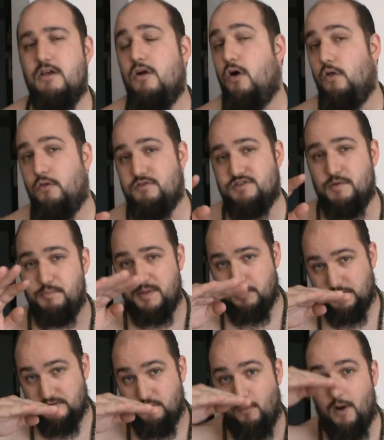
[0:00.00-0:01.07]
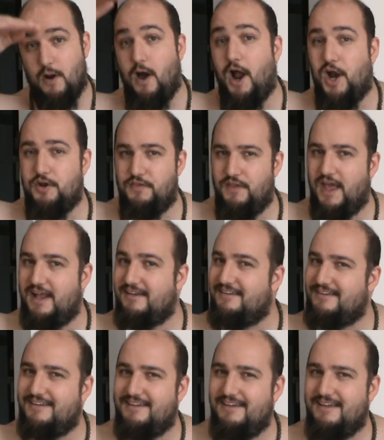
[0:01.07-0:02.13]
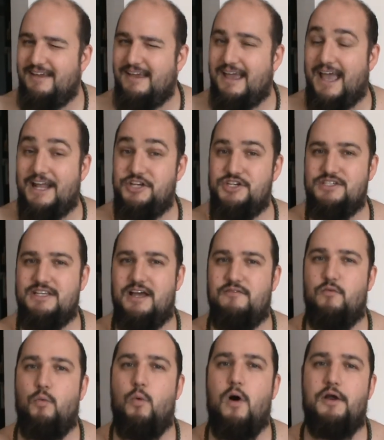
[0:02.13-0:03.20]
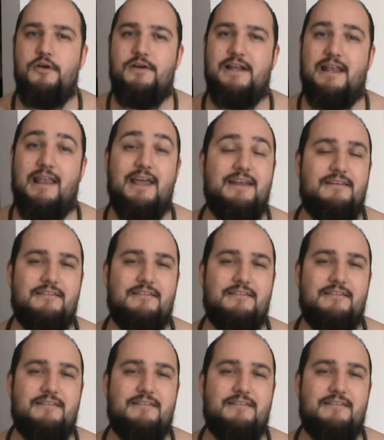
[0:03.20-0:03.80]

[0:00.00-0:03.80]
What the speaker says: although some people even went higher than that and just have water and light.